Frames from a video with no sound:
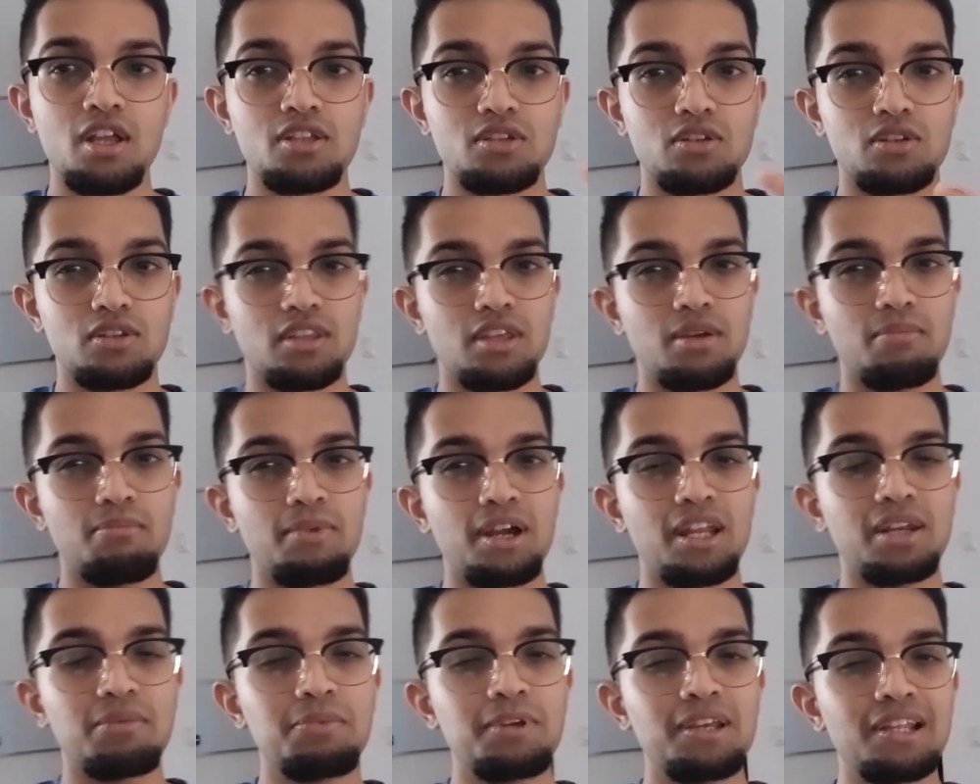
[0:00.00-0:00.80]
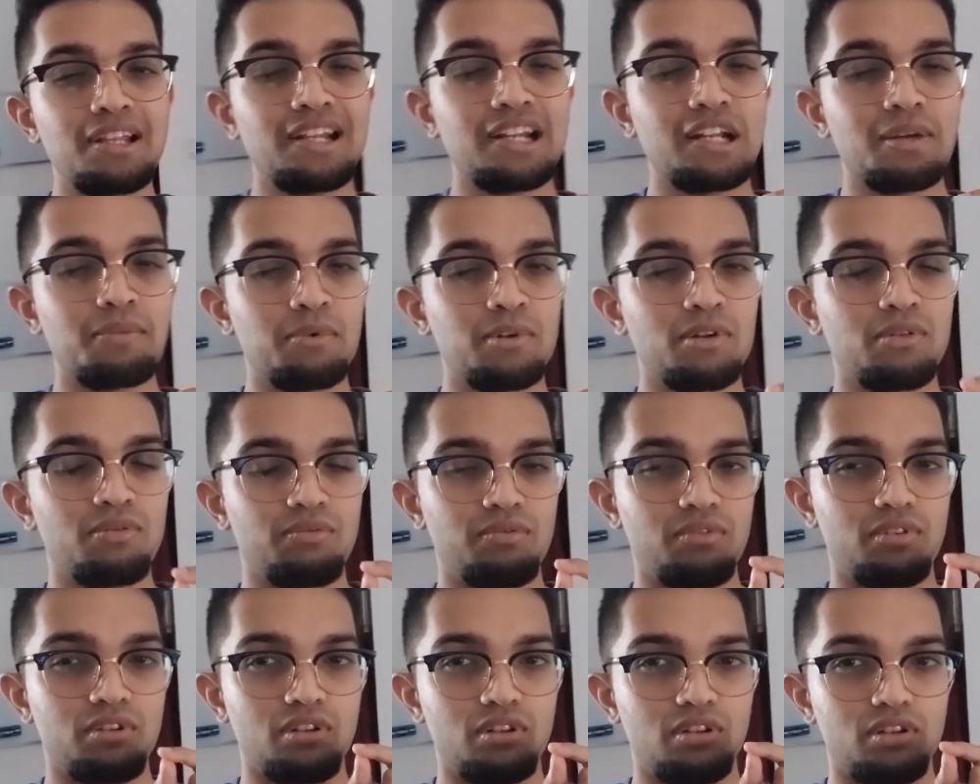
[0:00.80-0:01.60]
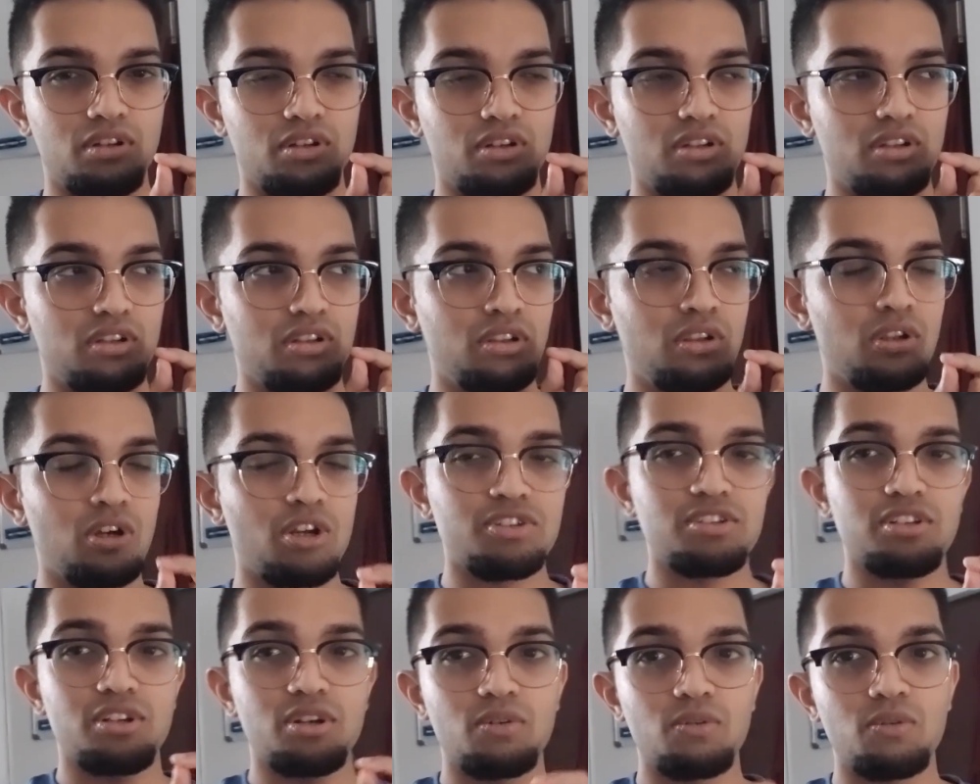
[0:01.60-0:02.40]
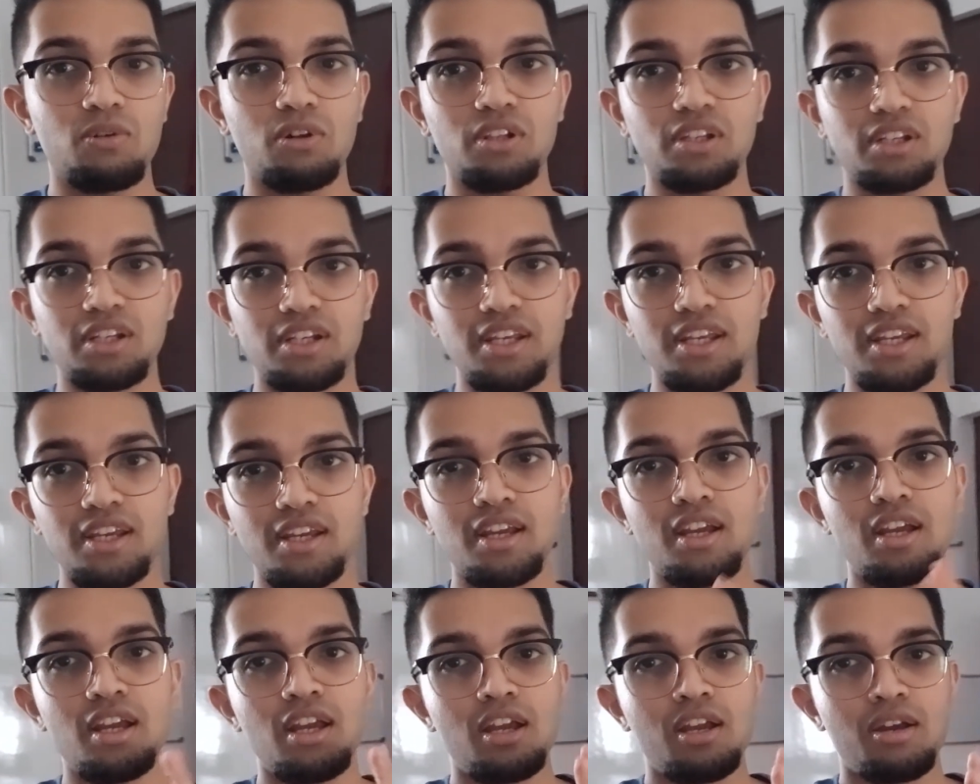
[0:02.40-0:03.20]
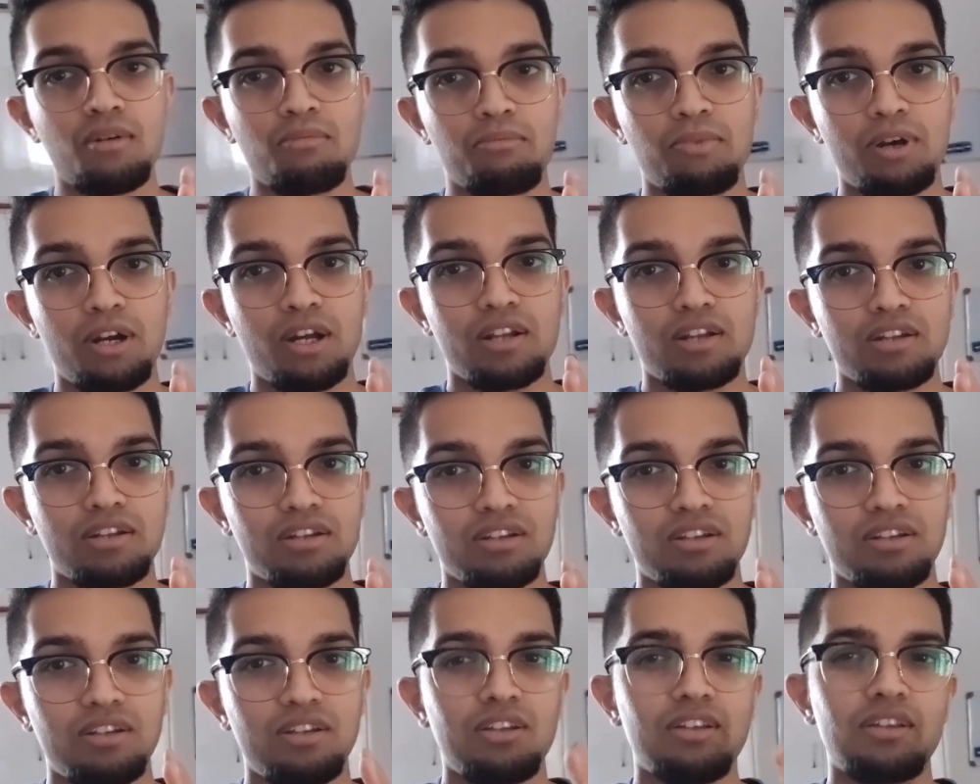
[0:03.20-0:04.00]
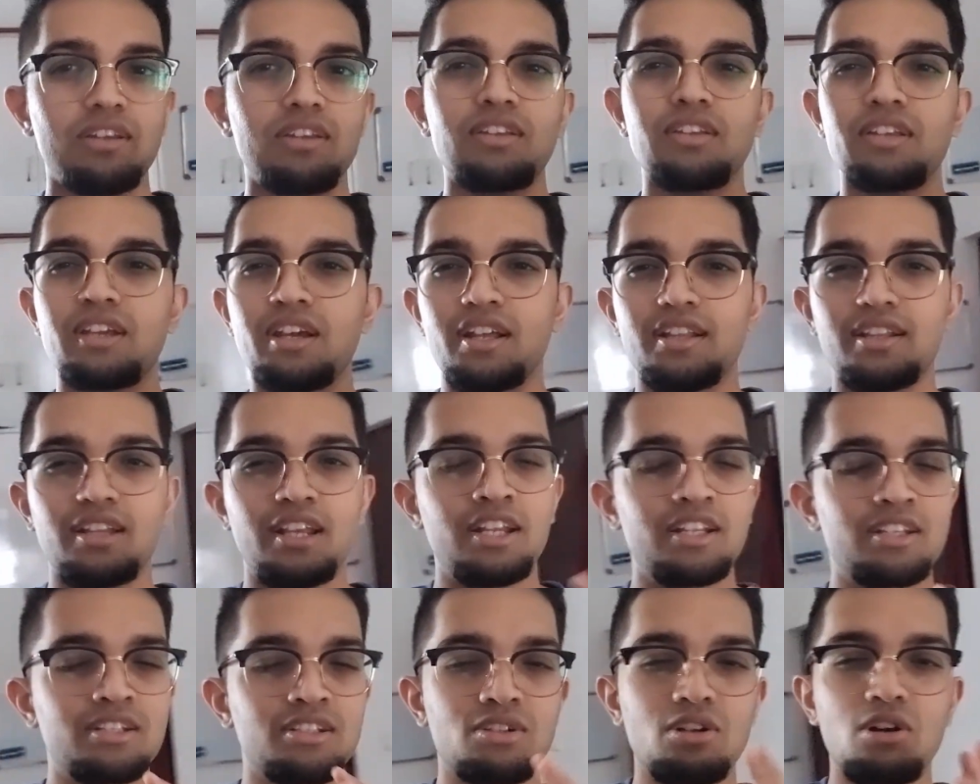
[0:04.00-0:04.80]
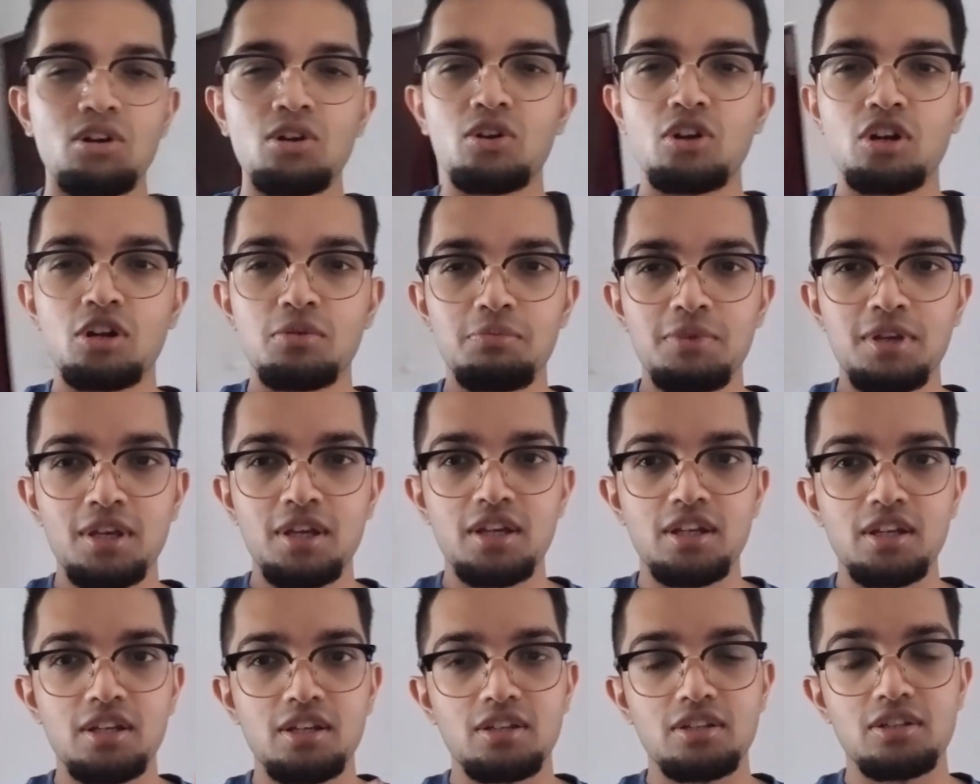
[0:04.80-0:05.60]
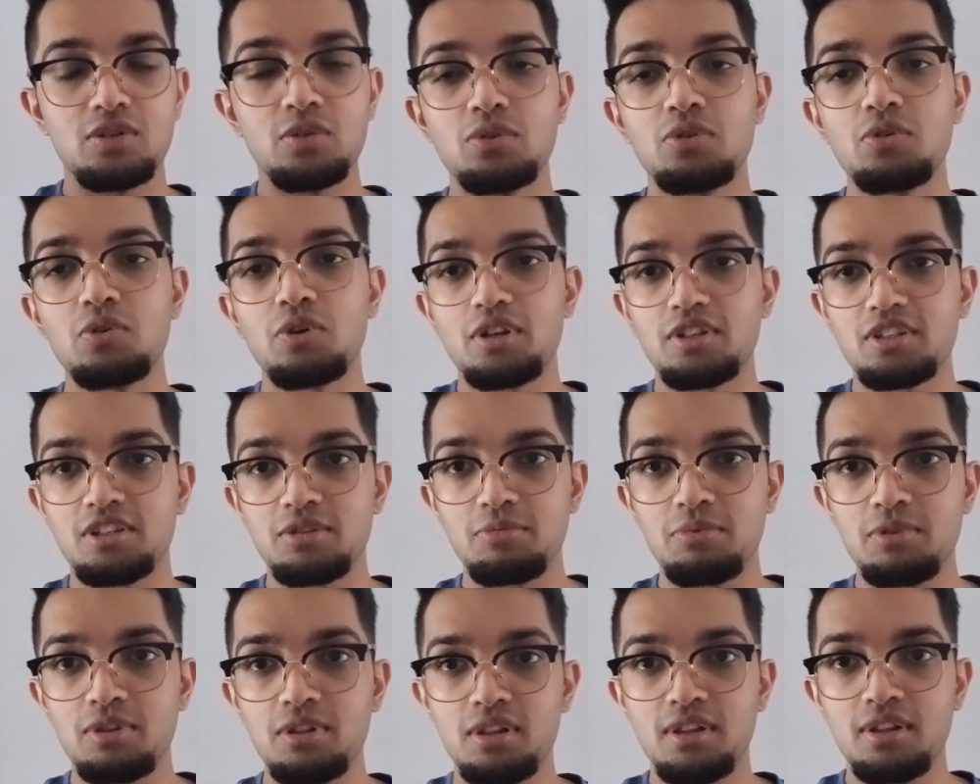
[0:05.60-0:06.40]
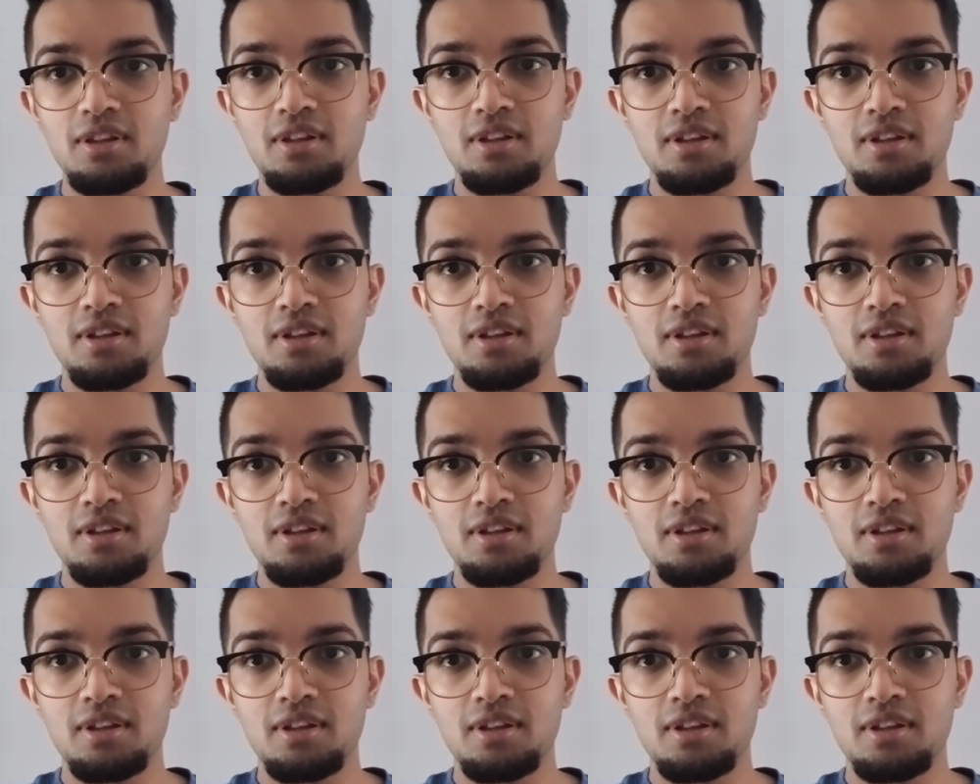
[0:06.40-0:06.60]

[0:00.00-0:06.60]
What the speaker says: So there might be a little bit of loss in quality, but yeah, it's not going to be too noticeable.